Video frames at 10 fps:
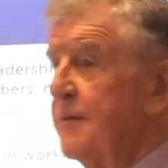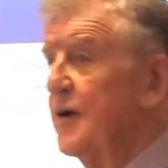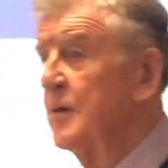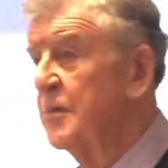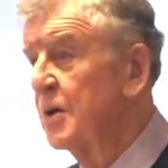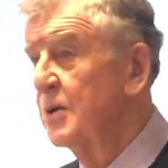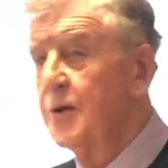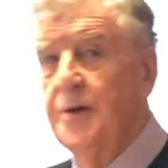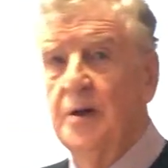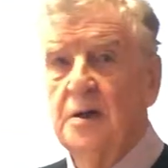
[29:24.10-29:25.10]
fit a model
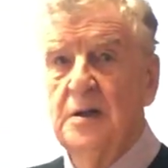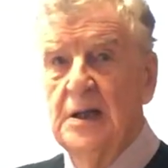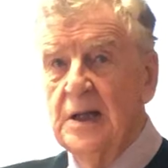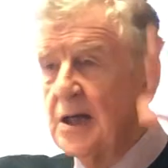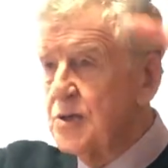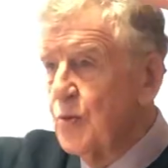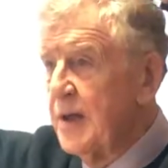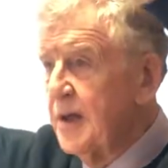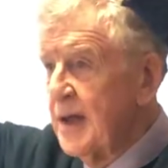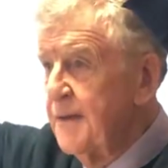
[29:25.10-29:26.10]
or not, it's
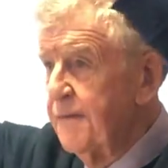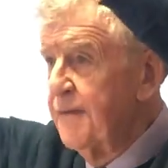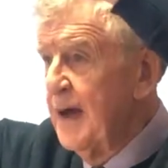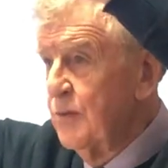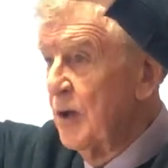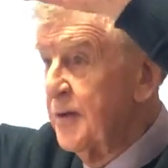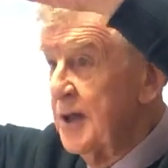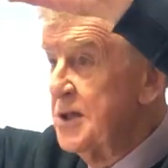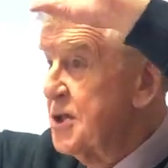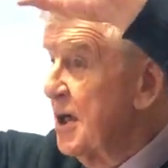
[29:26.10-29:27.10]
whether they fit what
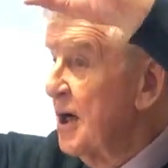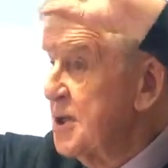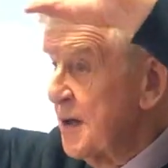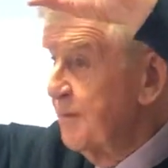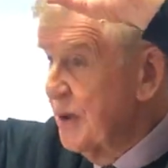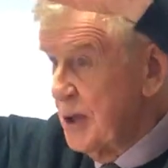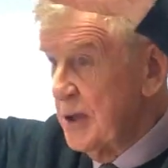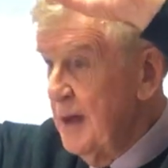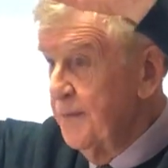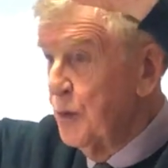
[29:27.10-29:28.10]
these guys have
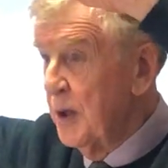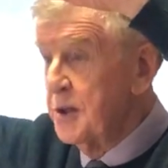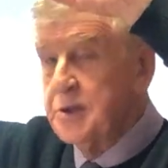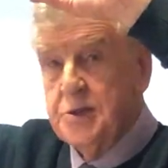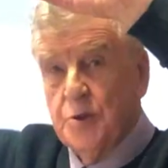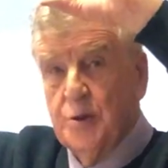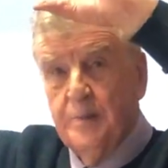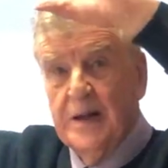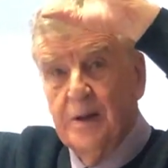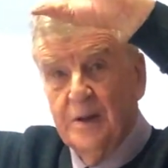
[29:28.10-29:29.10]
perceived quality's all
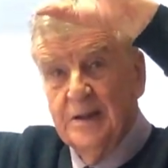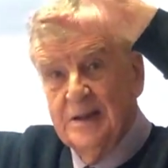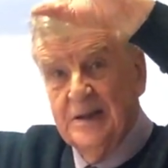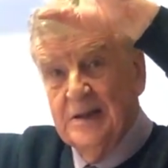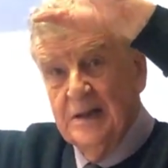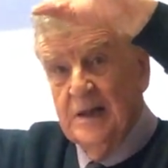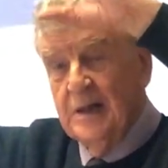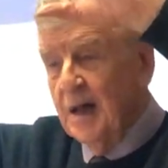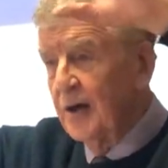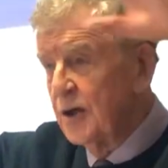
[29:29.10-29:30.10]
about.
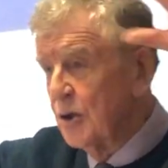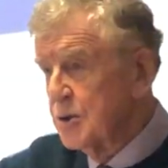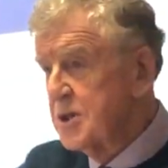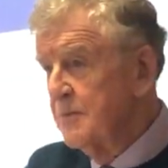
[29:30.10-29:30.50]
And of course the